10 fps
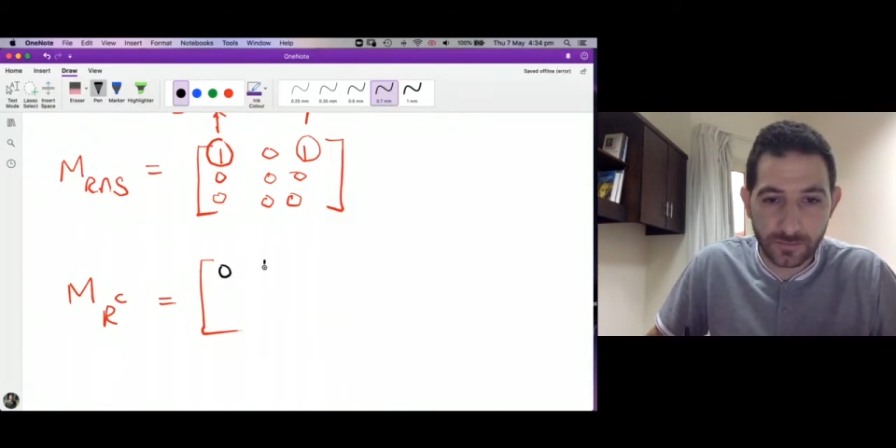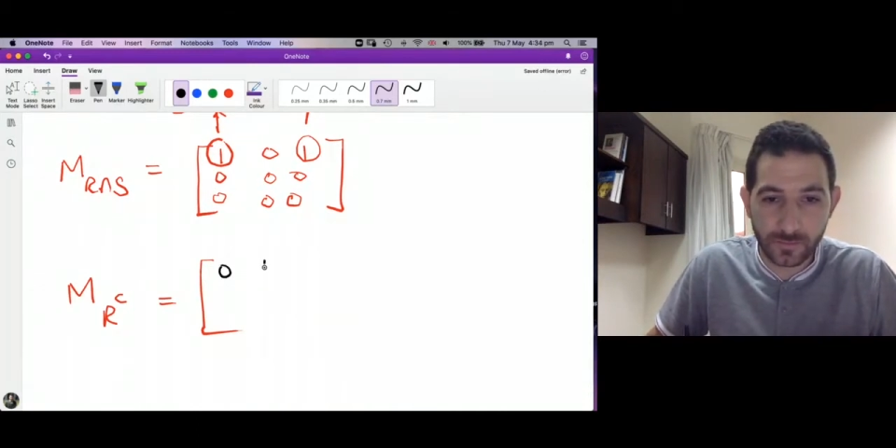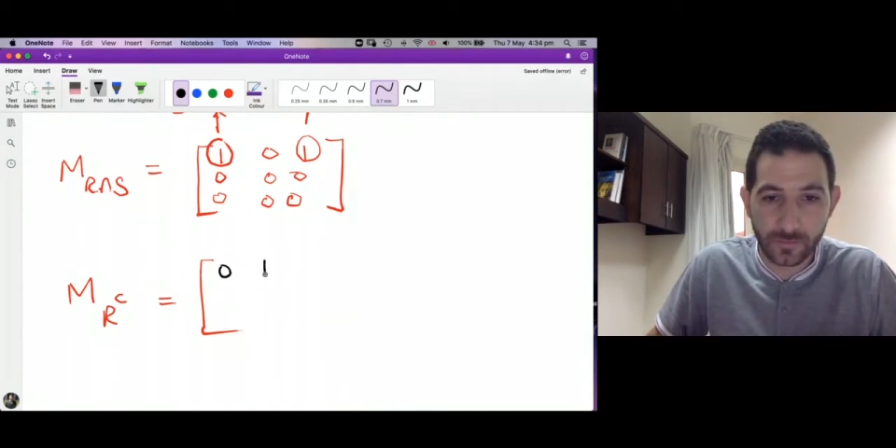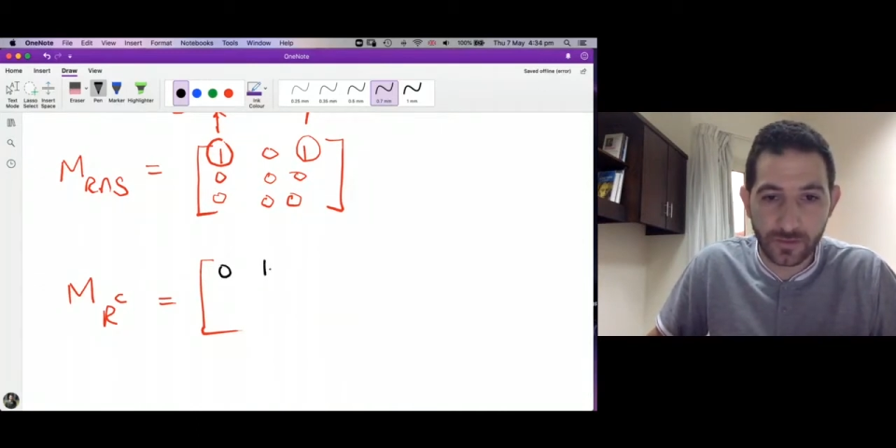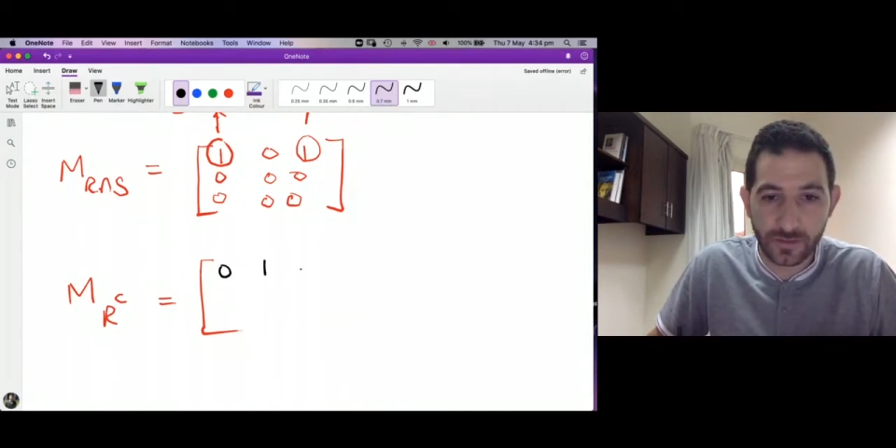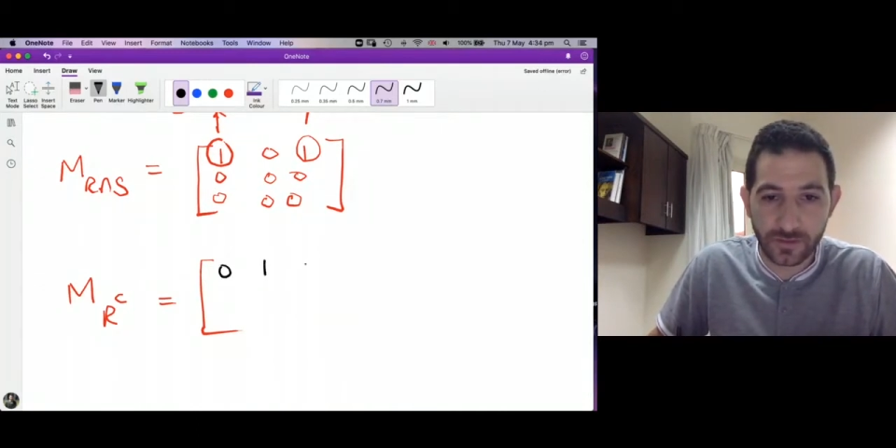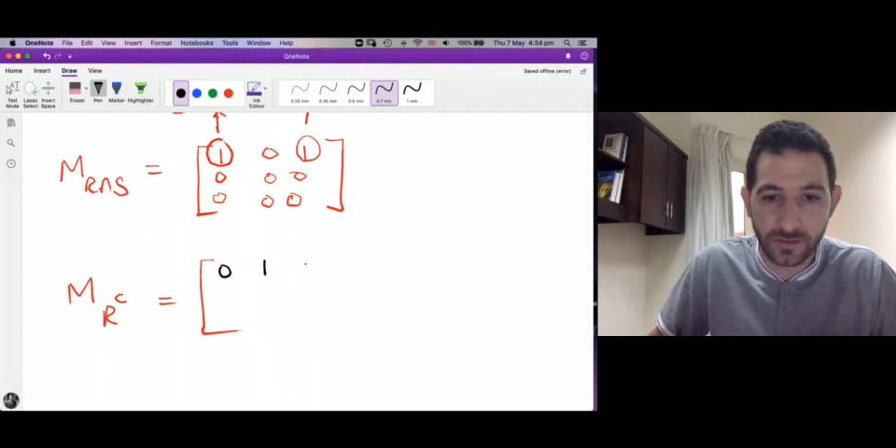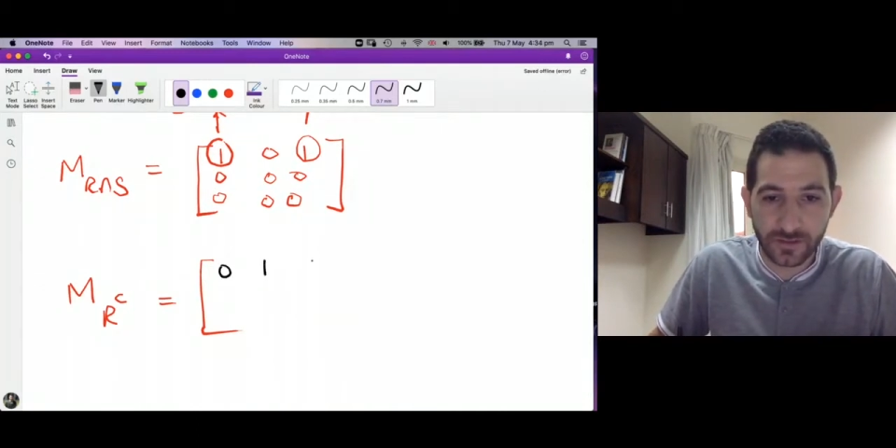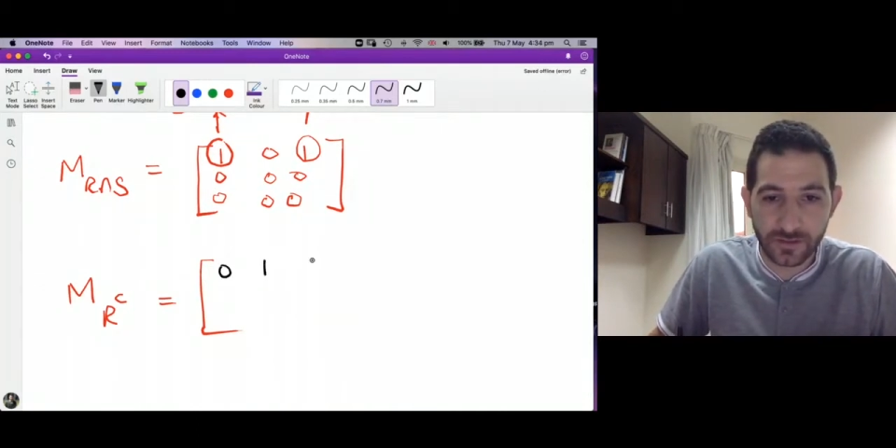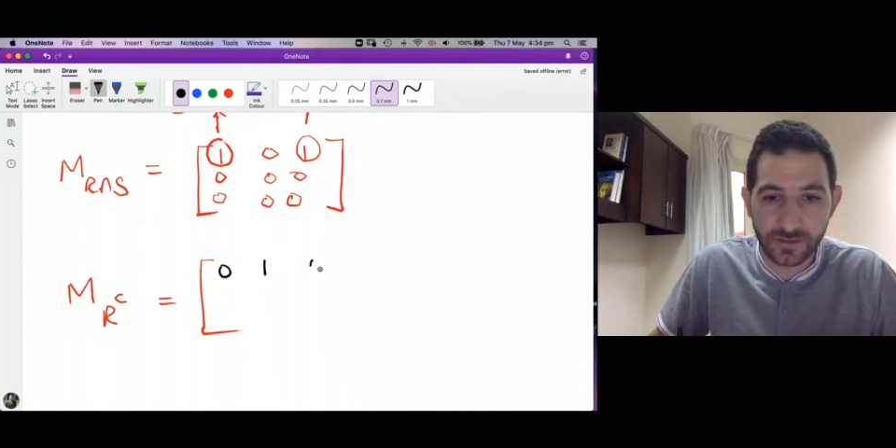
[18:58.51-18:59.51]

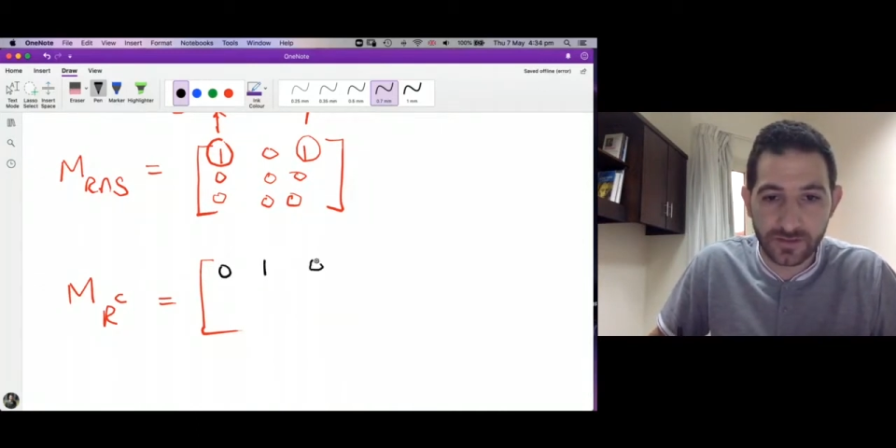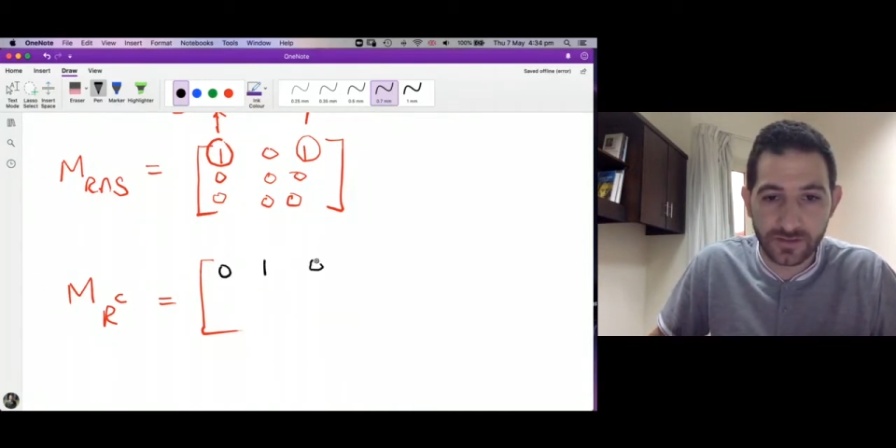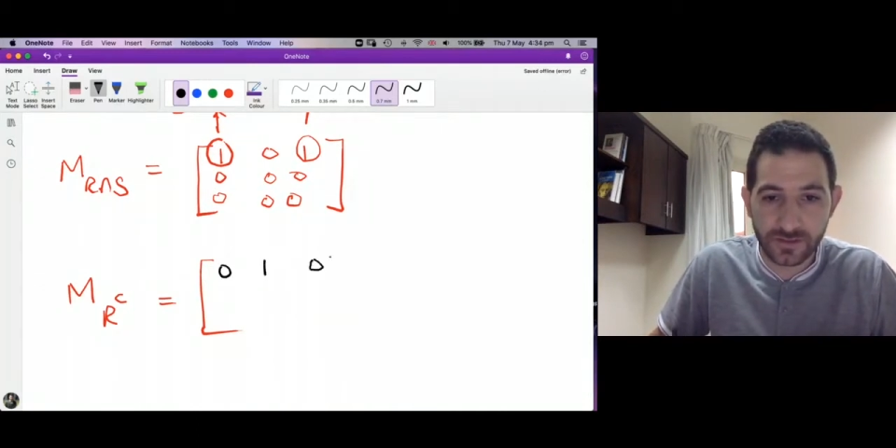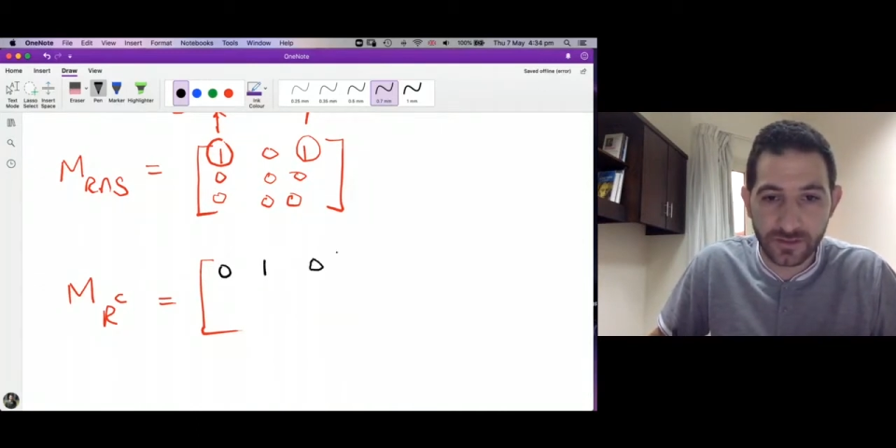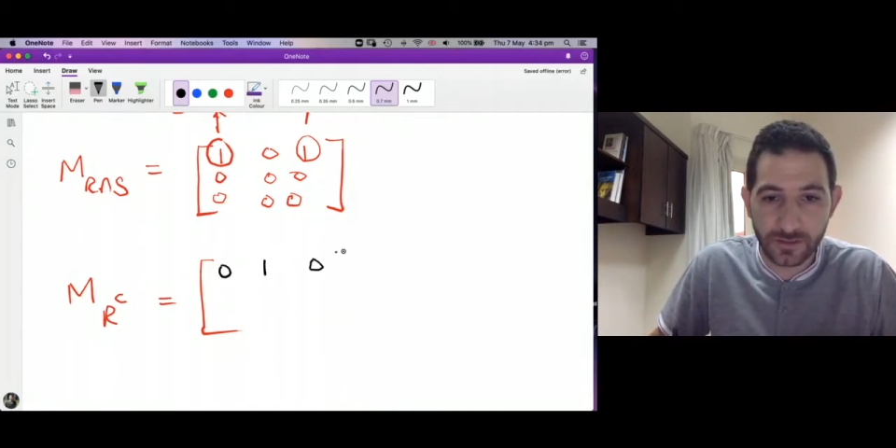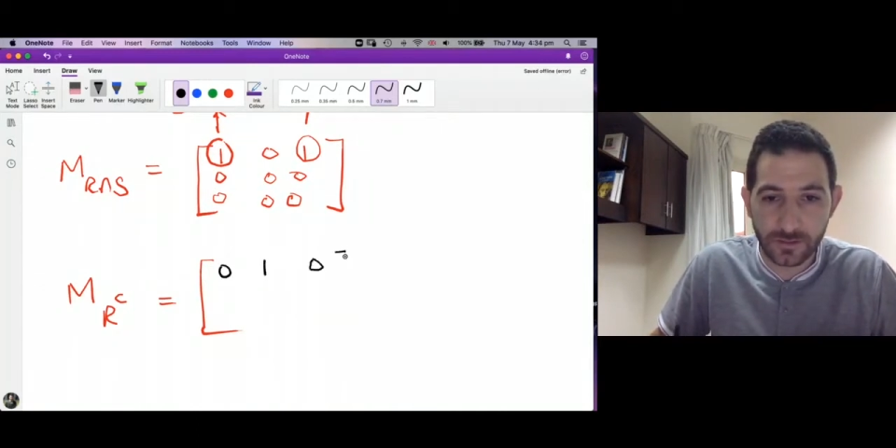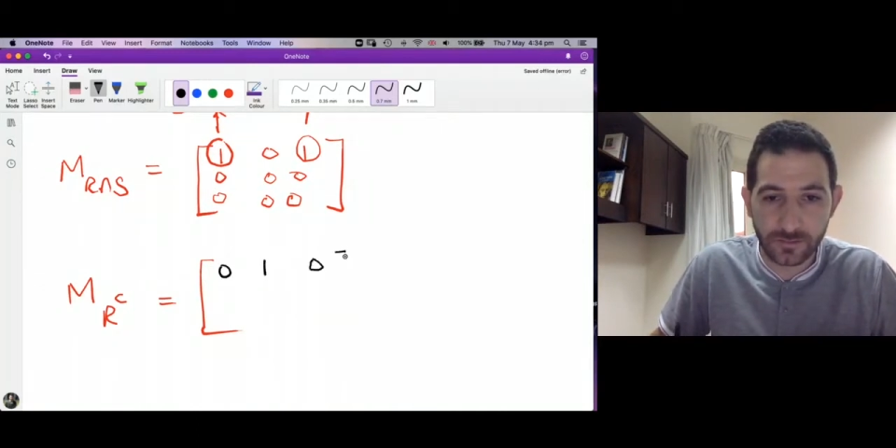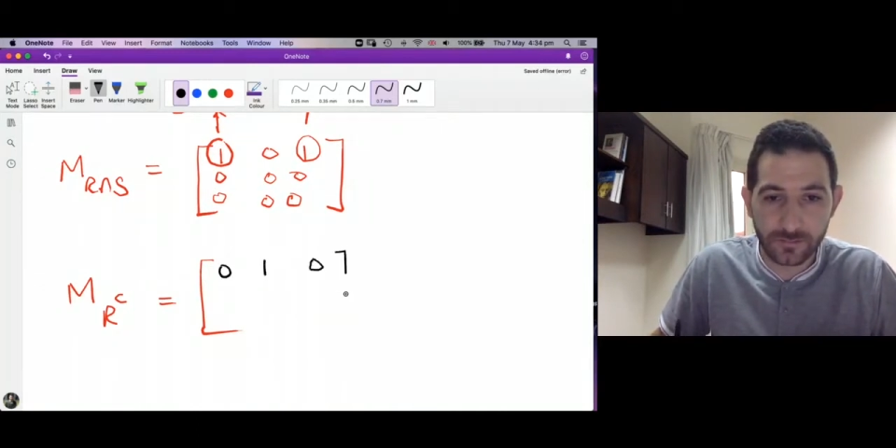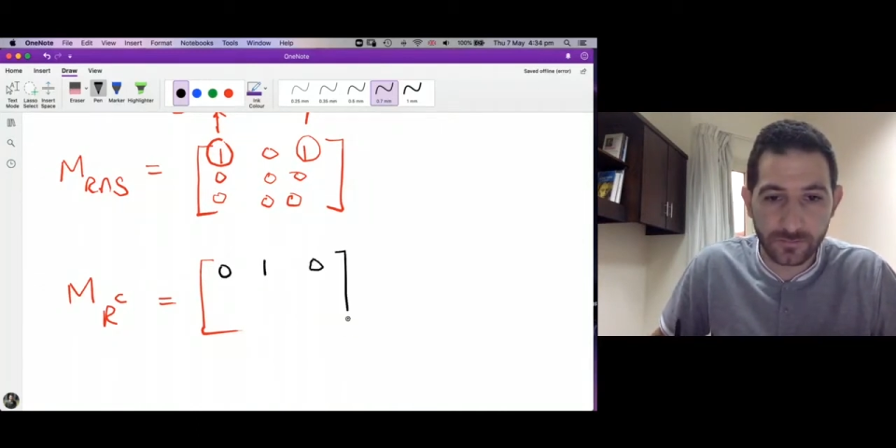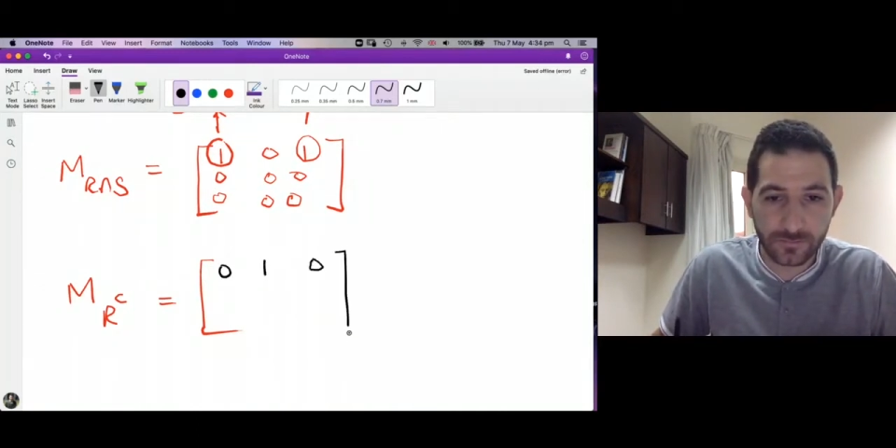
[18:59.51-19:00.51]
1, 0,